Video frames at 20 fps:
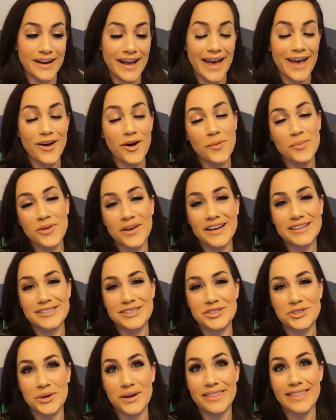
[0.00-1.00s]
I hope you guys
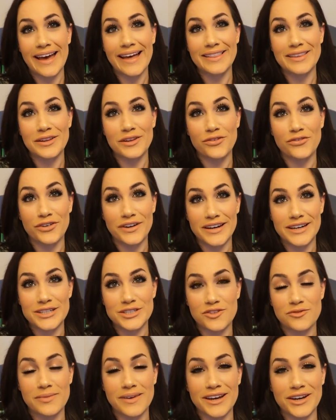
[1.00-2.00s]
enjoyed that little
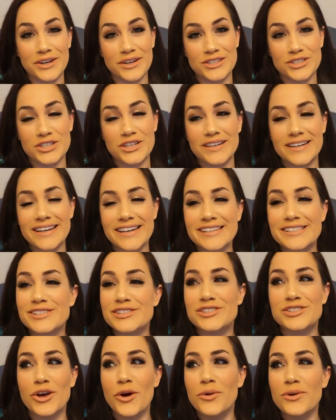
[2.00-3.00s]
footage of me and Christian. He's
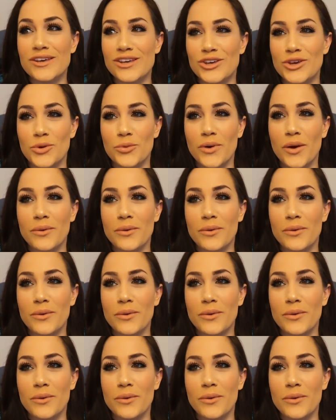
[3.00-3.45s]
so cute.